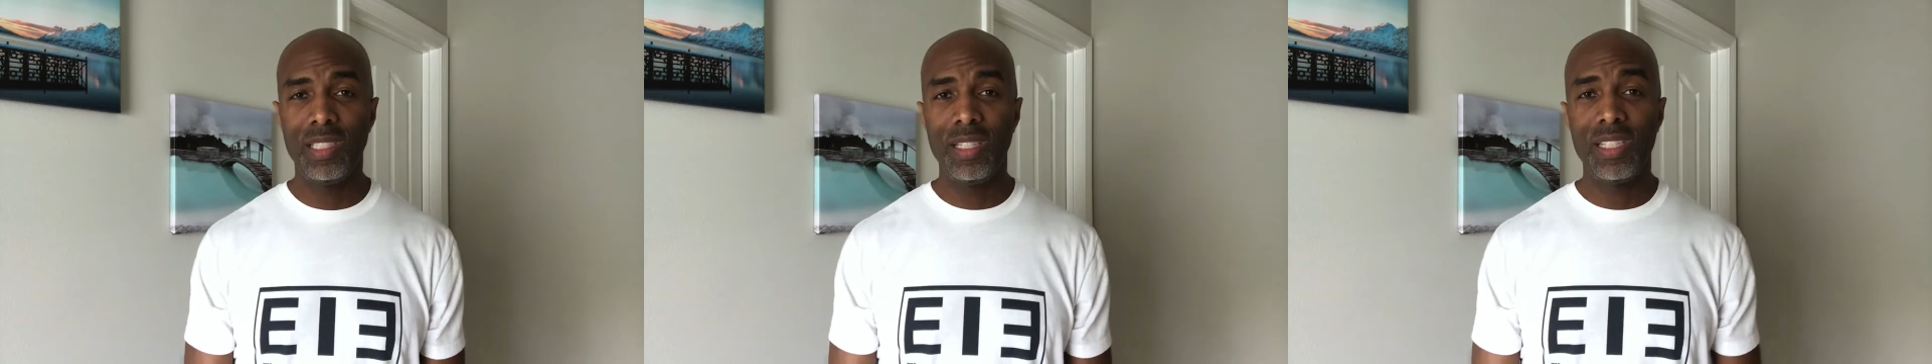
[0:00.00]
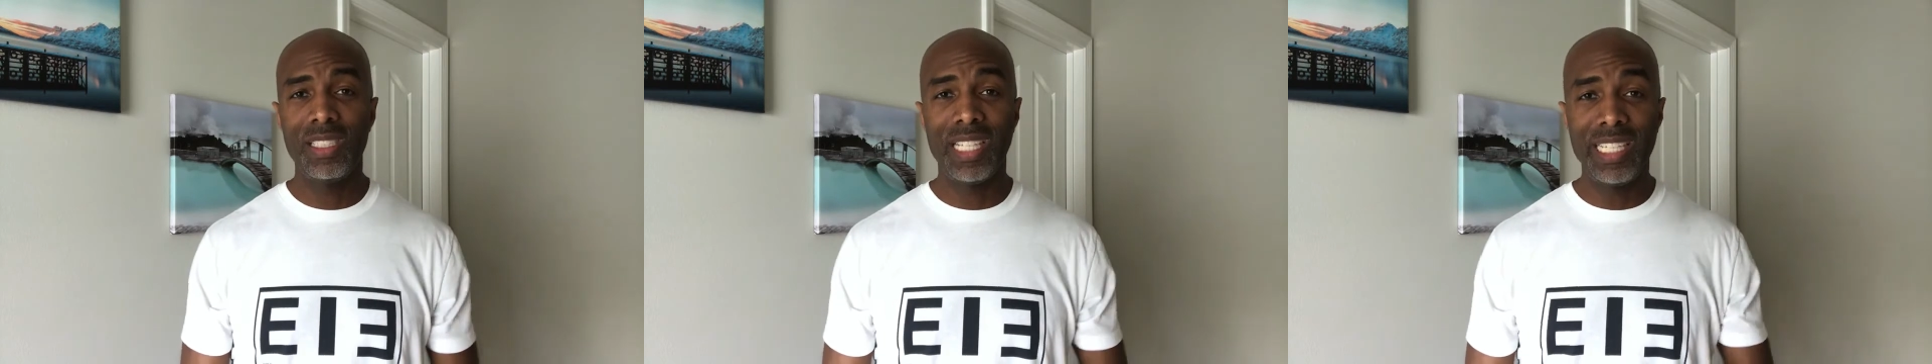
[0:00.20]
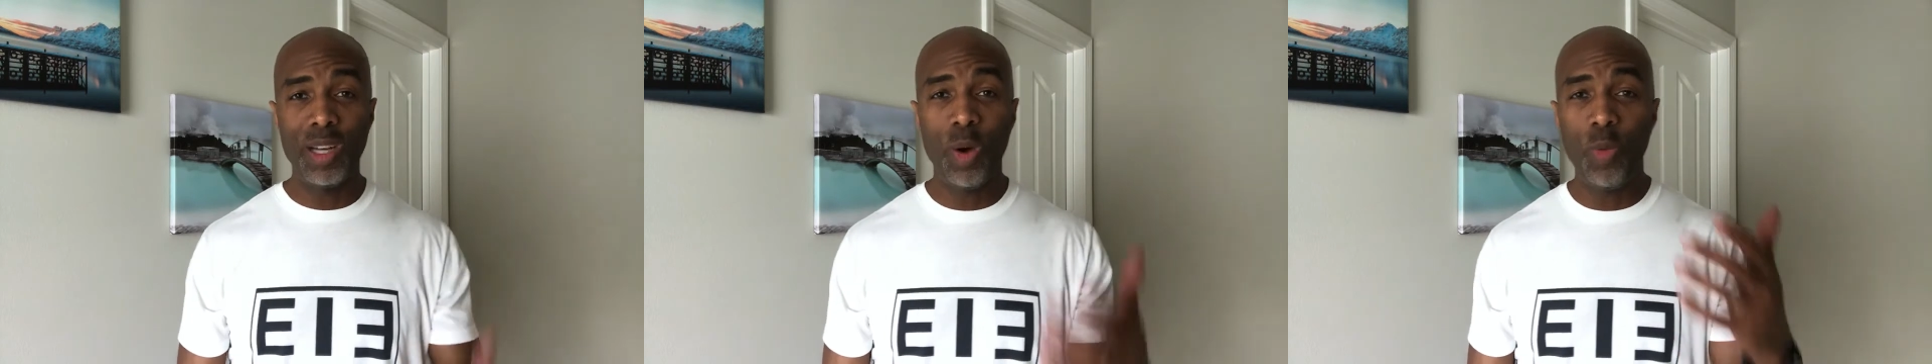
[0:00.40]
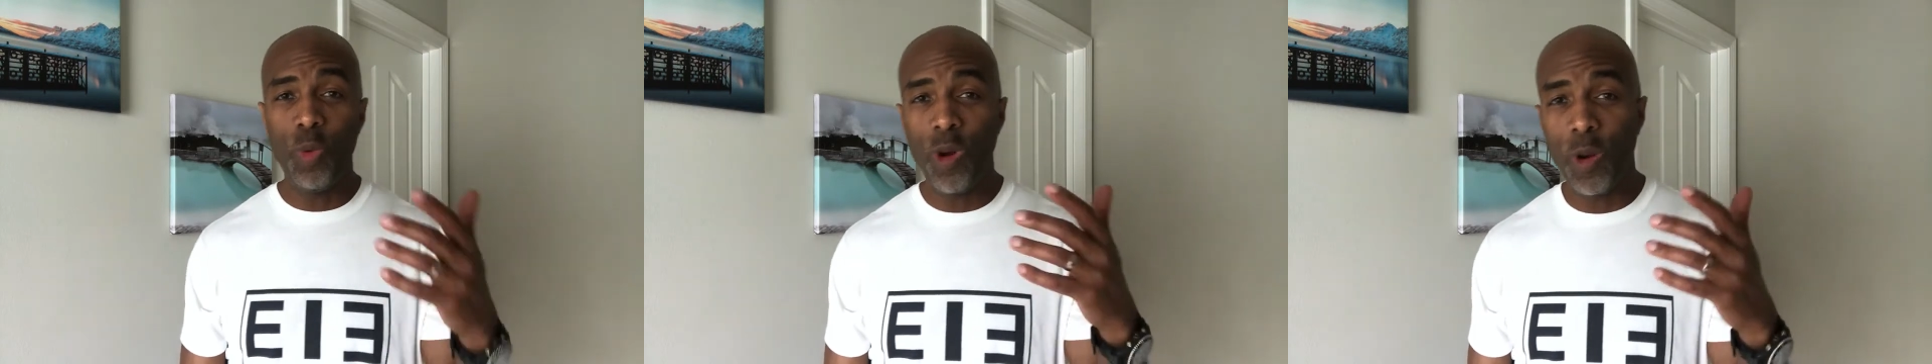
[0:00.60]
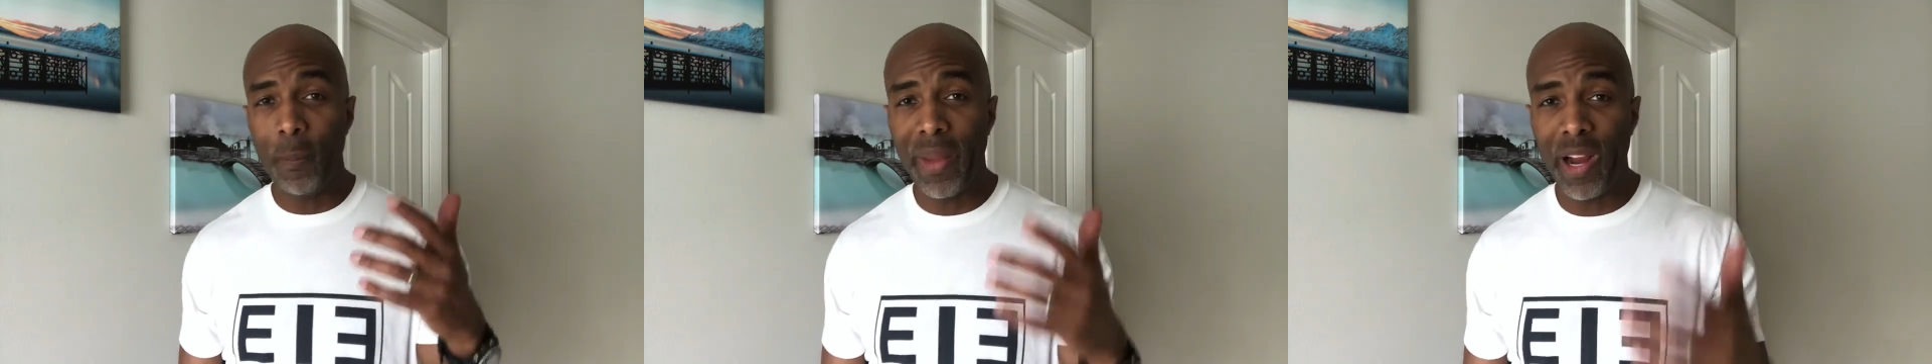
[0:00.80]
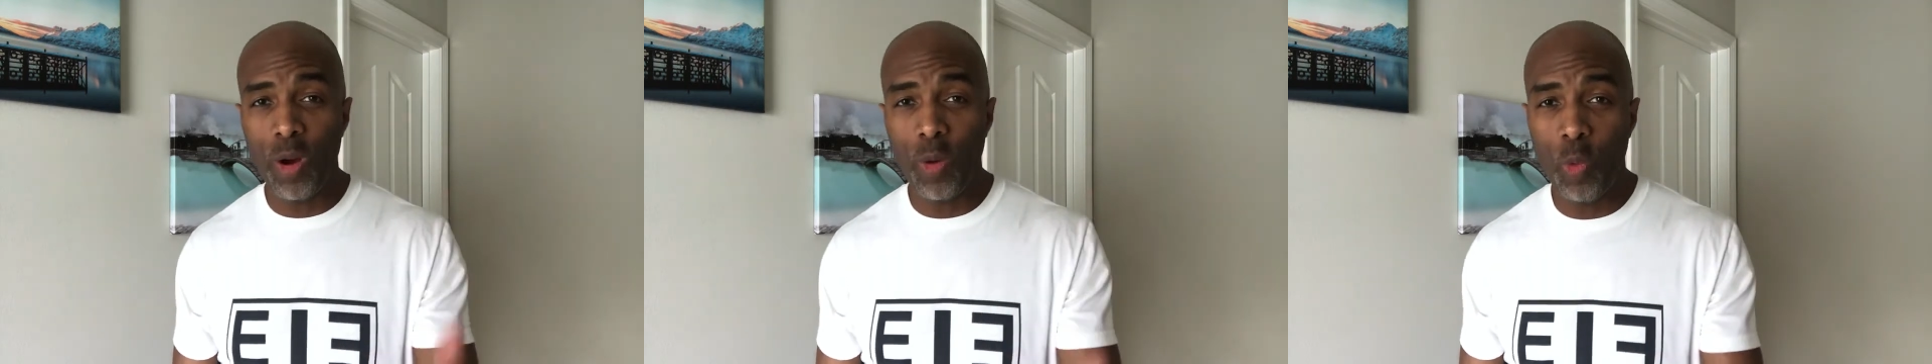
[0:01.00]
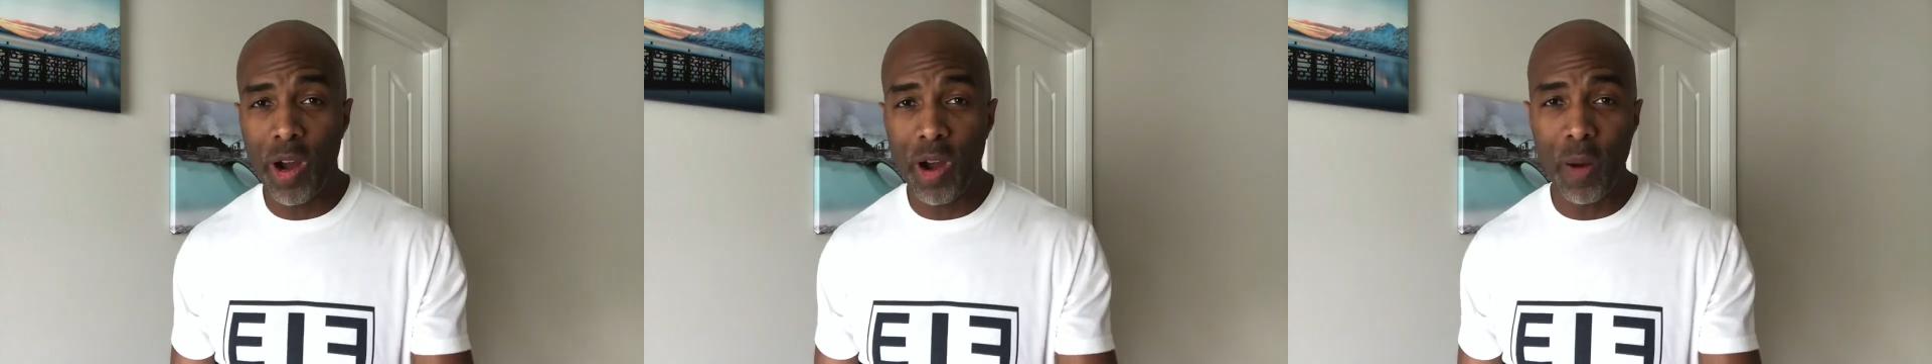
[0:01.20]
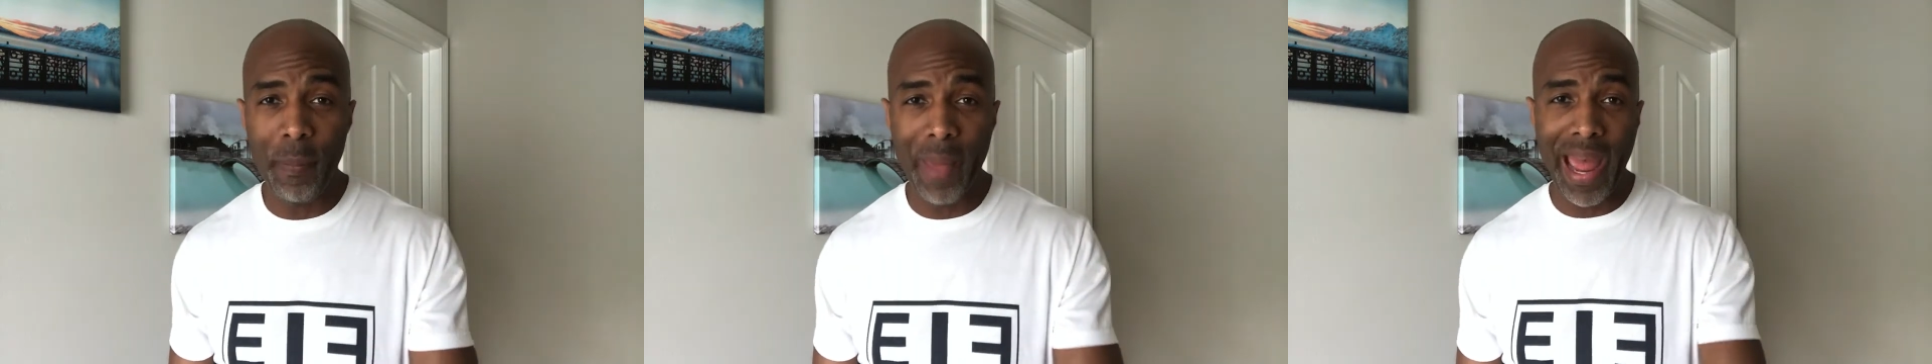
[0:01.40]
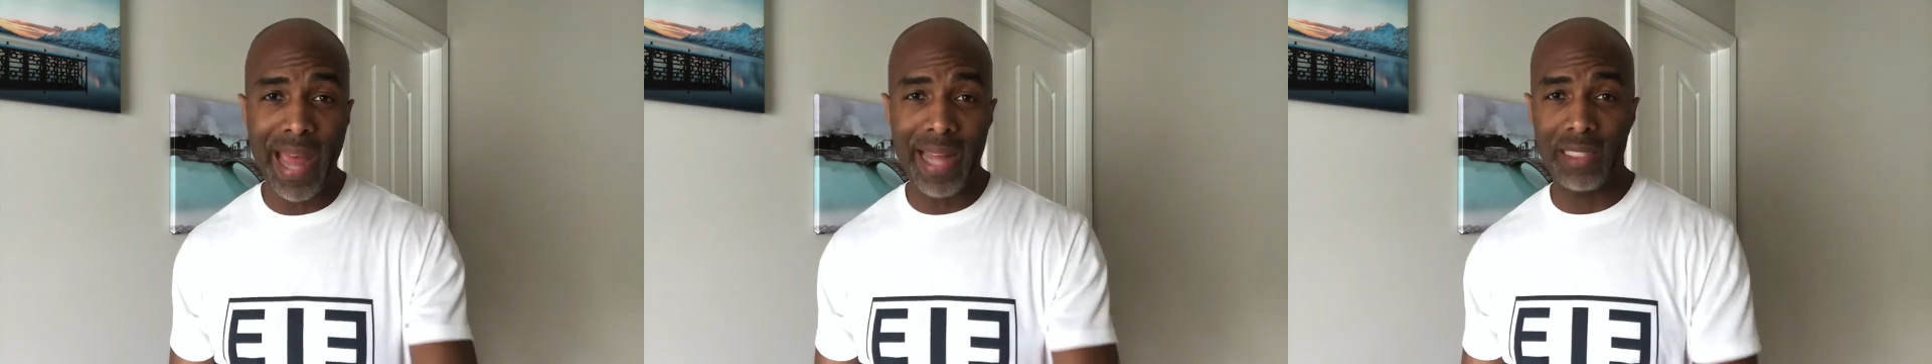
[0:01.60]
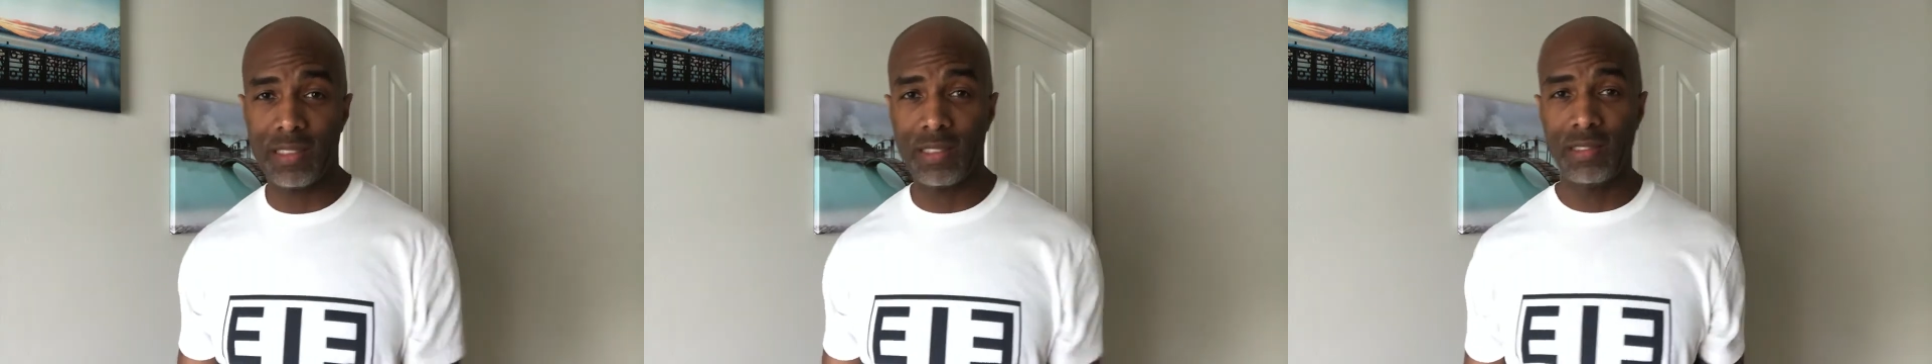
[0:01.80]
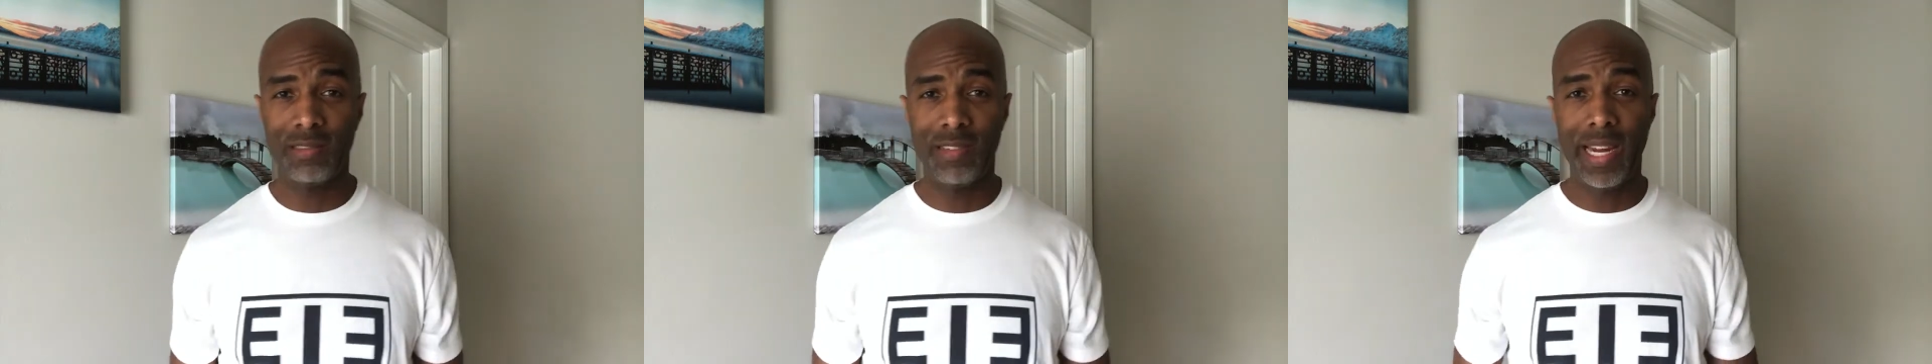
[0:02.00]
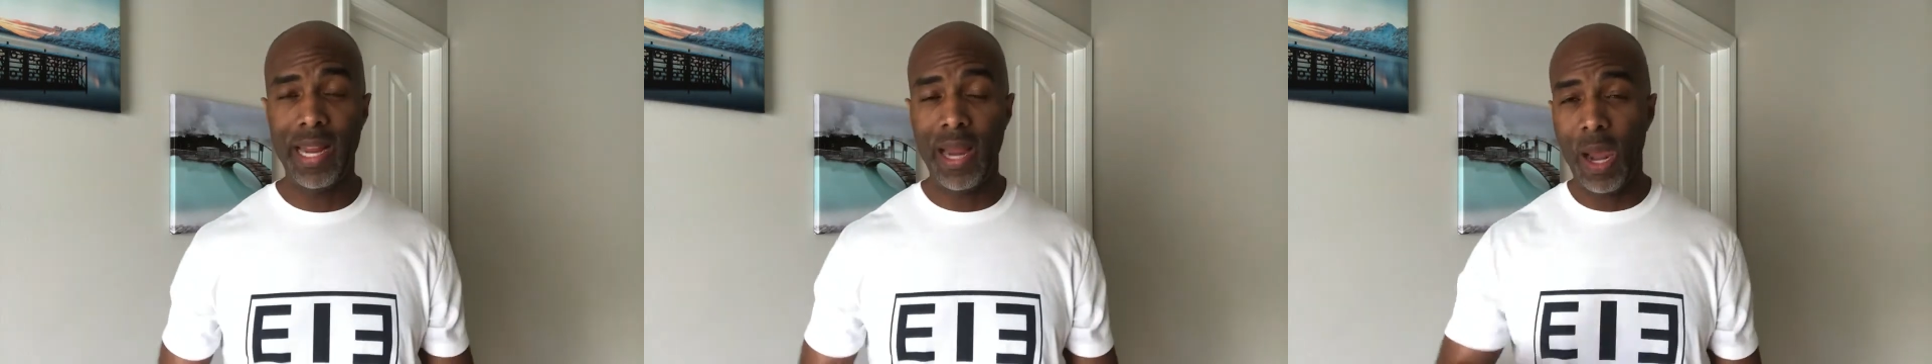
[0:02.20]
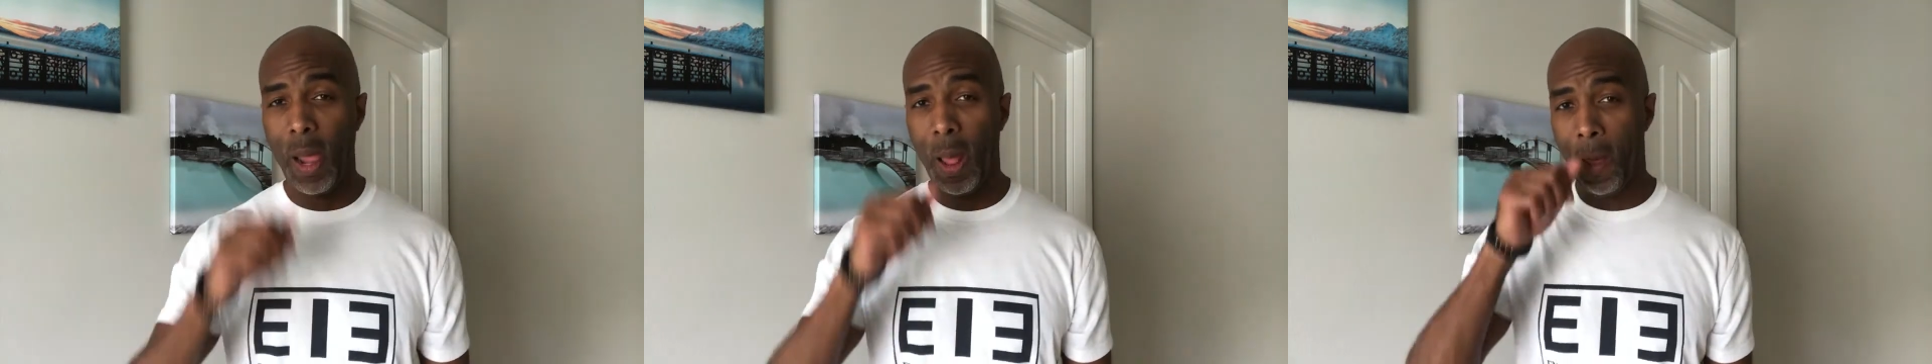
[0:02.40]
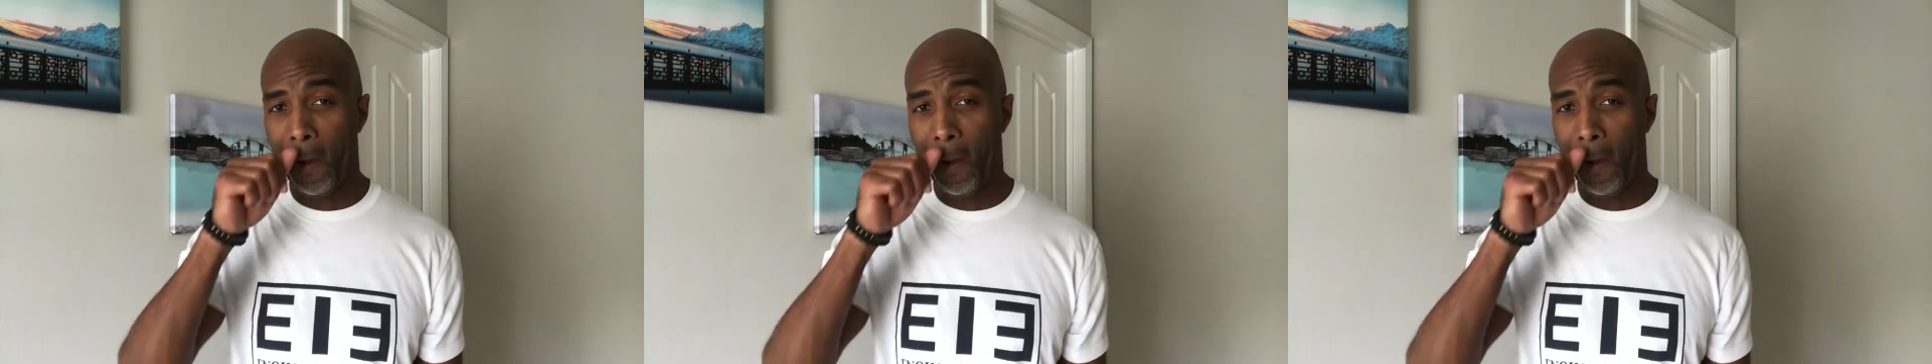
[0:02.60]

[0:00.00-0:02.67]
because they don't want to wear a mask, right?